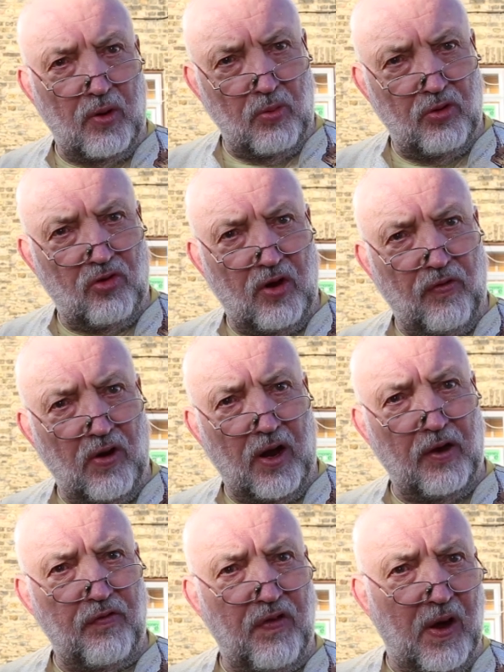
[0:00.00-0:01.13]
was, if you
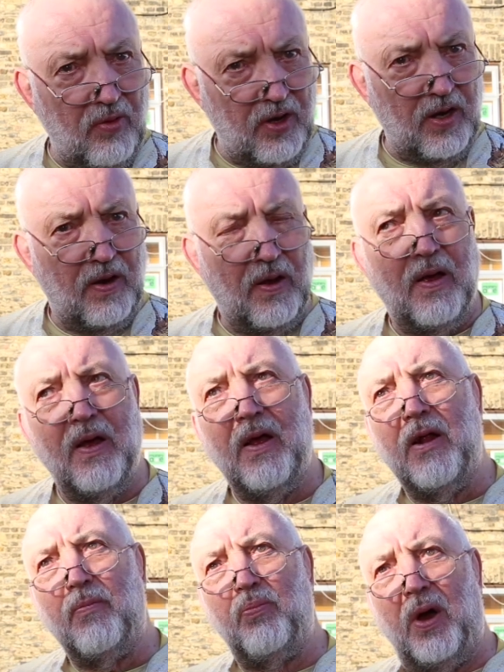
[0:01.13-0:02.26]
like, founded
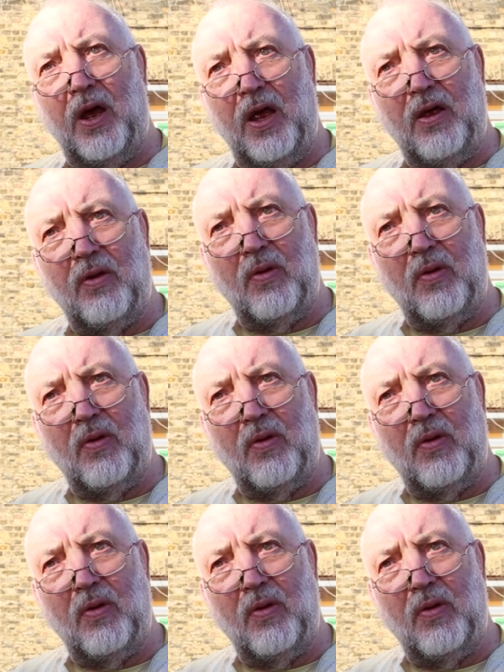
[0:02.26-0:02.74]
by